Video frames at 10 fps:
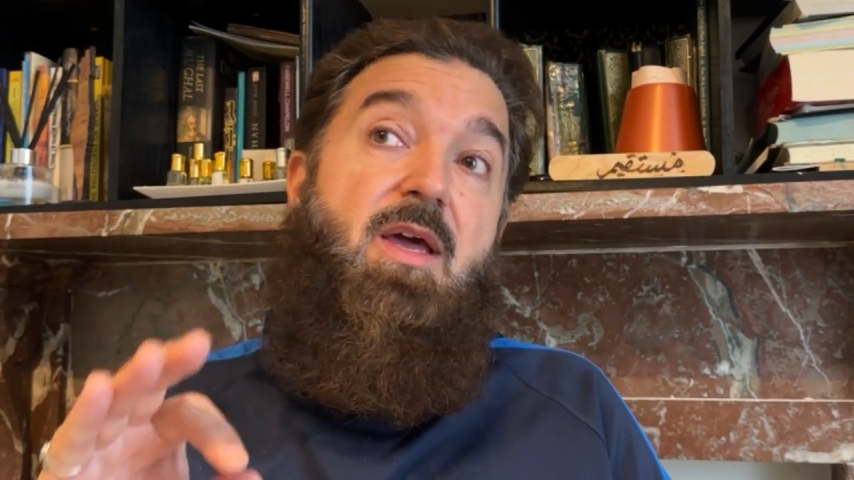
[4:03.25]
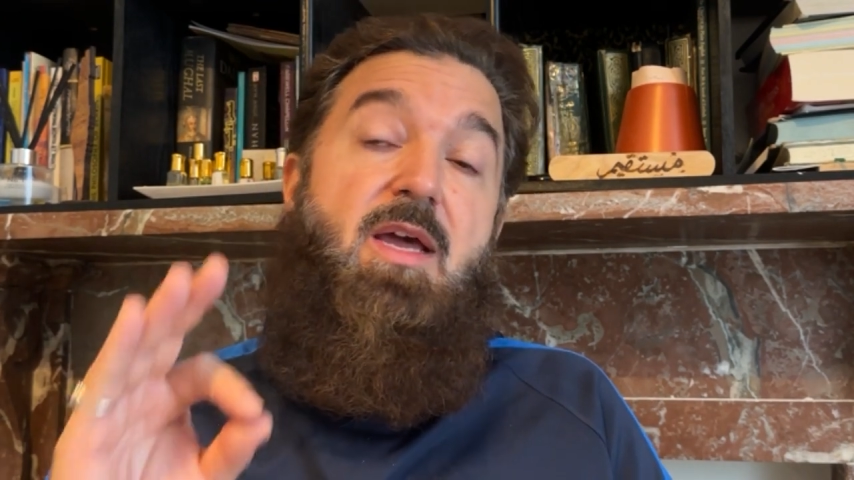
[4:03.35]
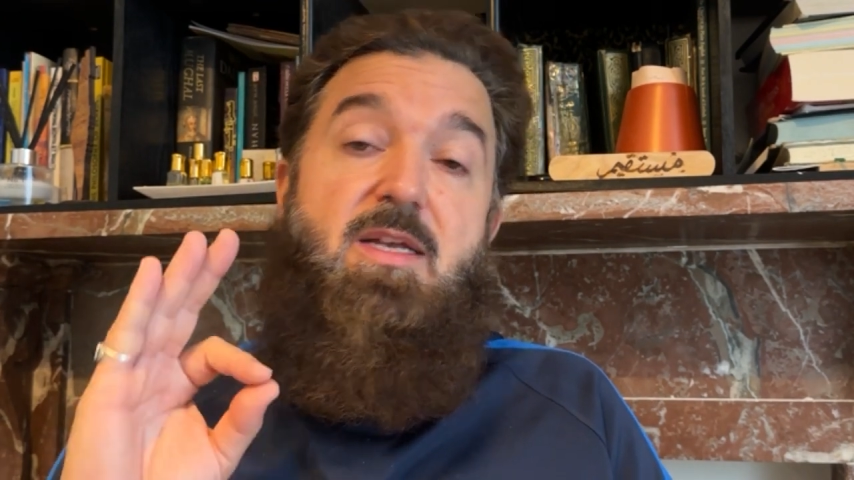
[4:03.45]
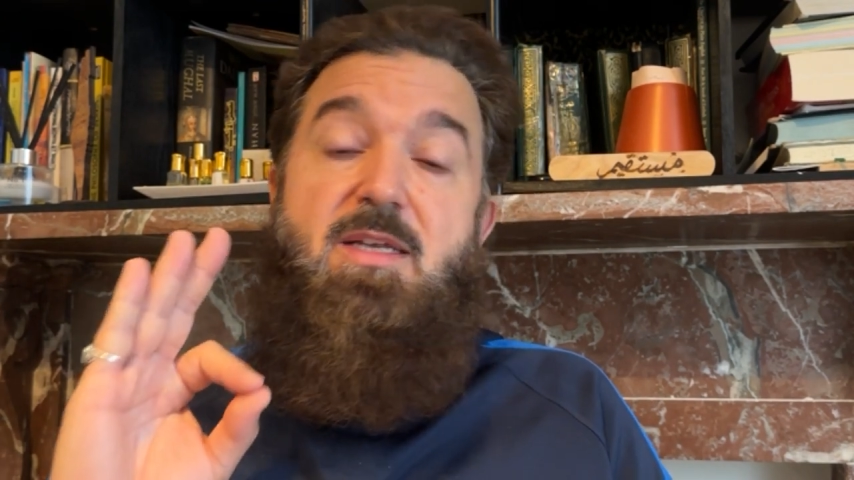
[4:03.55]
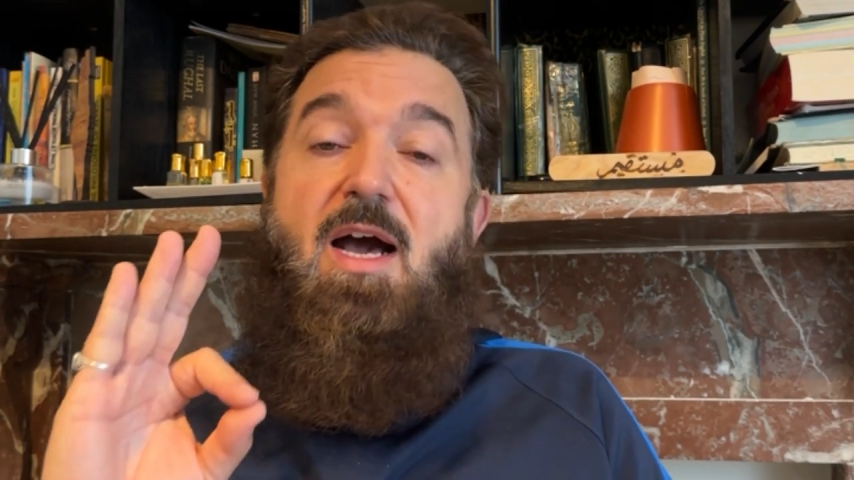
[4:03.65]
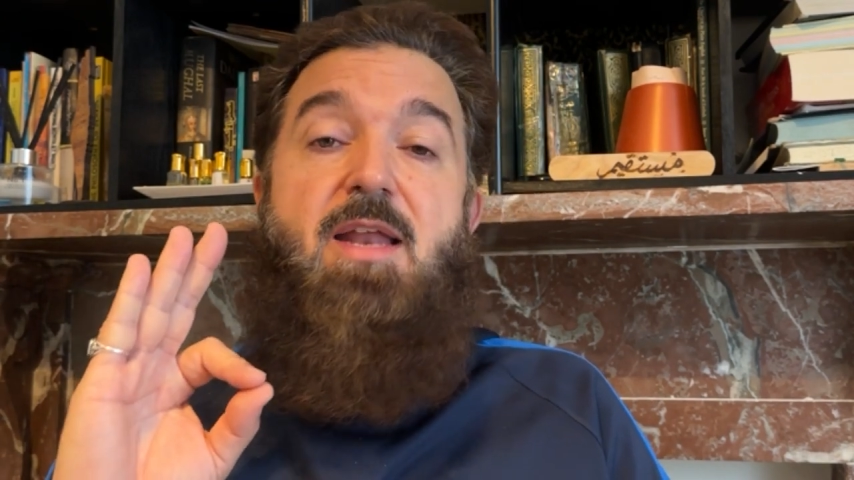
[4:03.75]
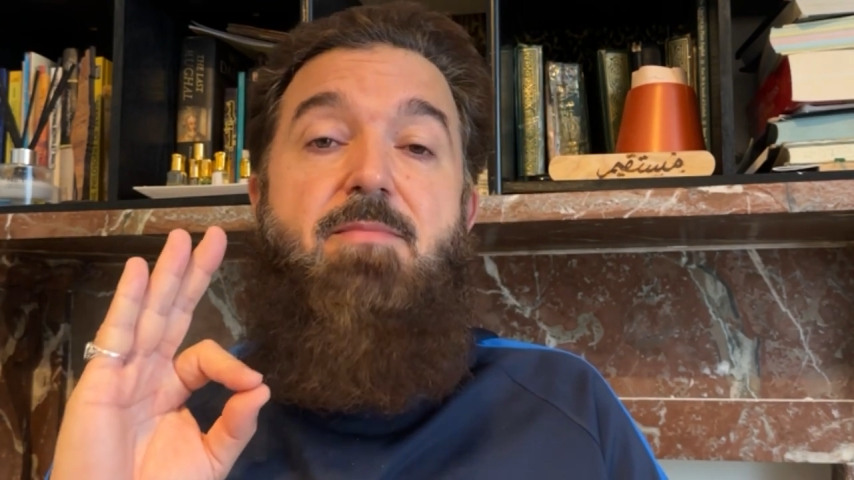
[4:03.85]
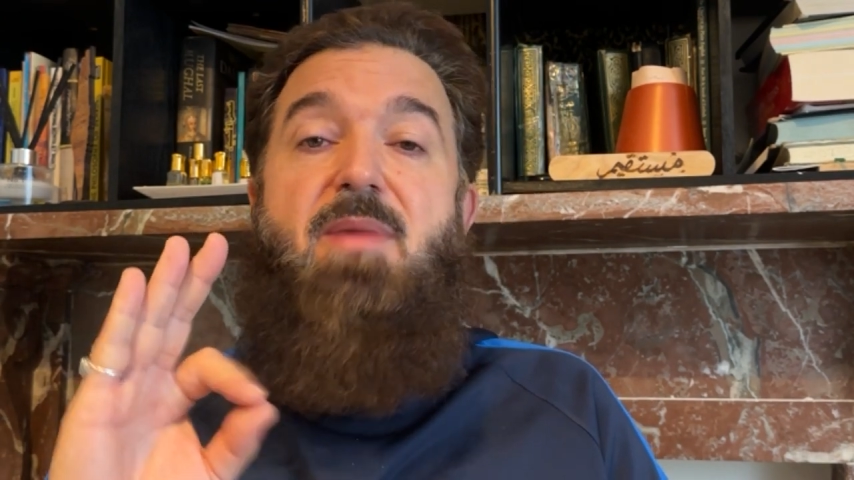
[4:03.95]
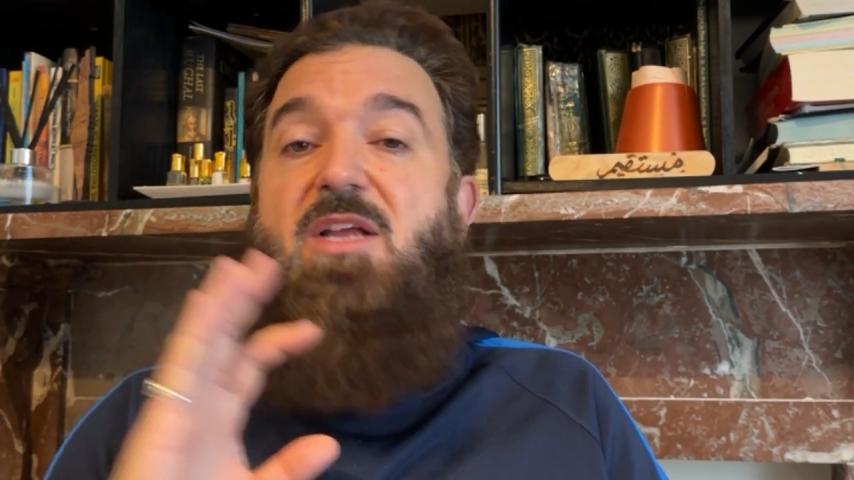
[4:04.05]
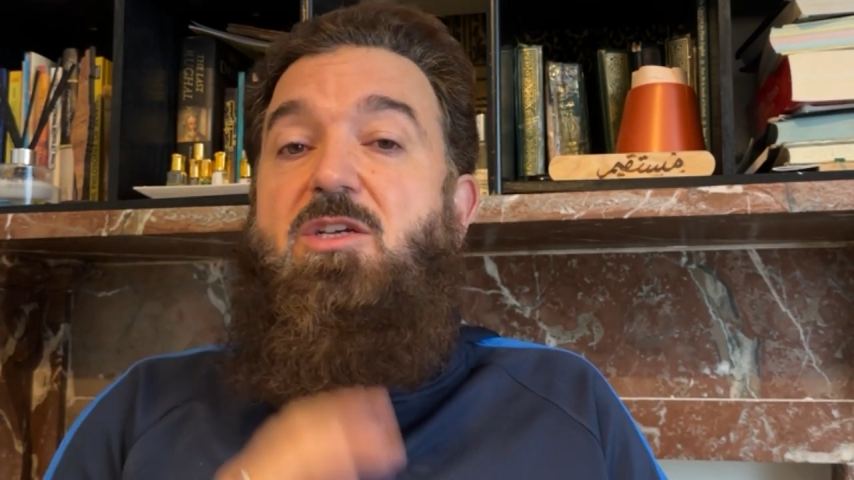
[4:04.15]
is
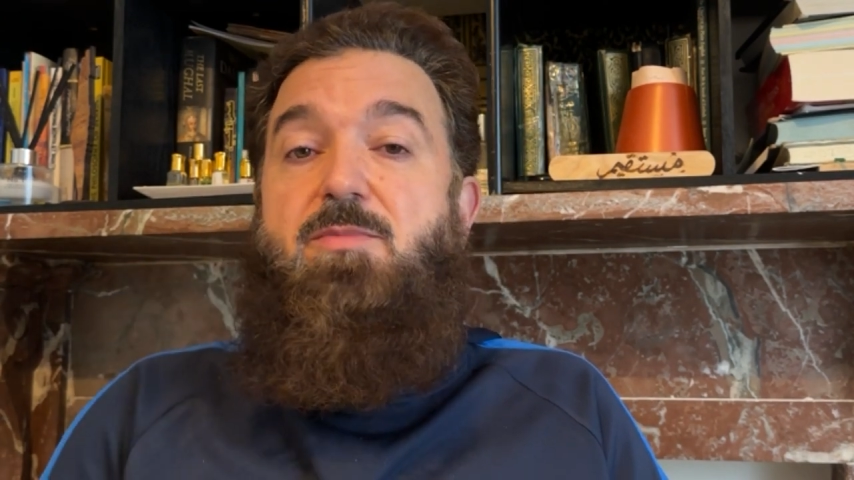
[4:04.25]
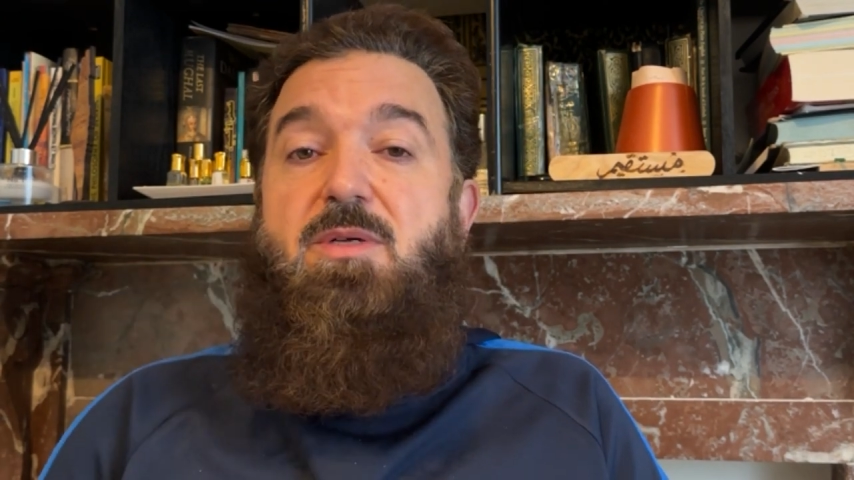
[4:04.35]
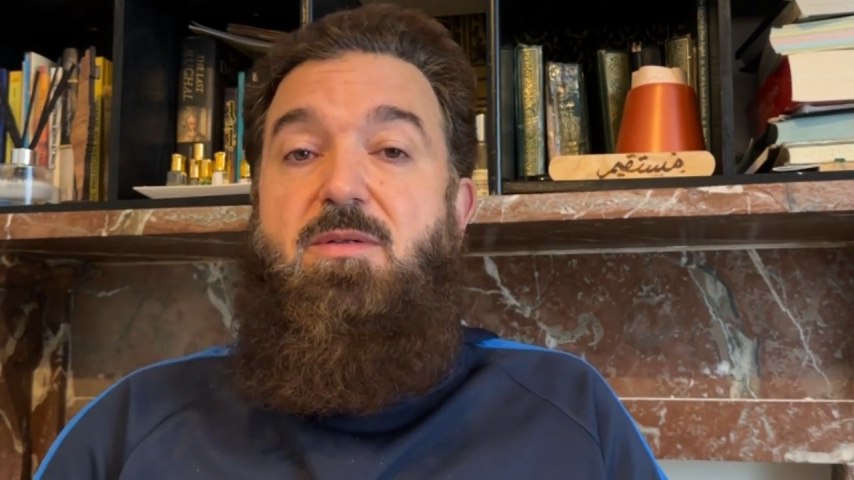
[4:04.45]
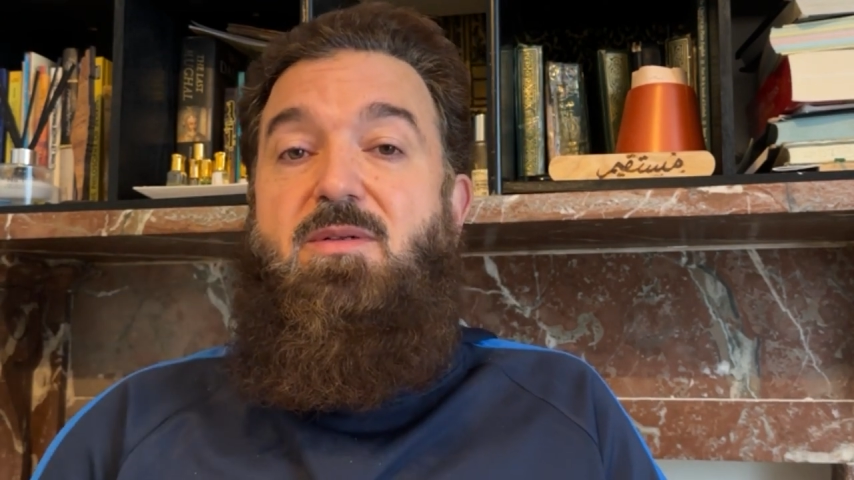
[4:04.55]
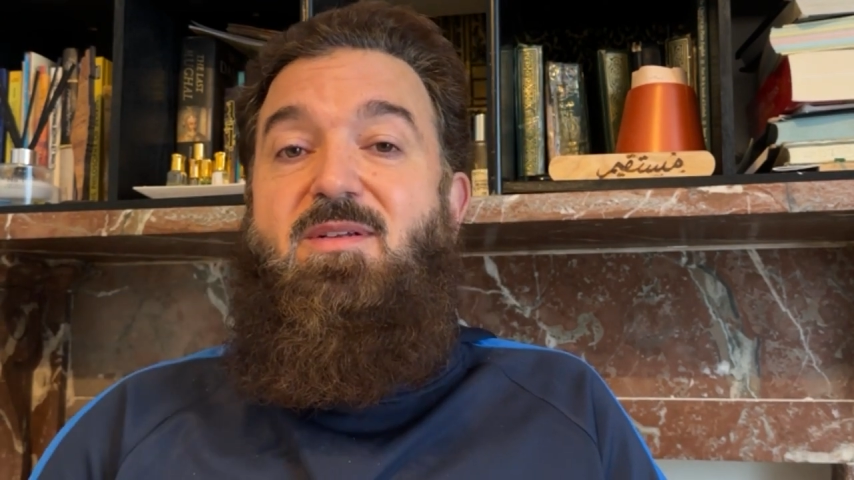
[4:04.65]
unmatchable.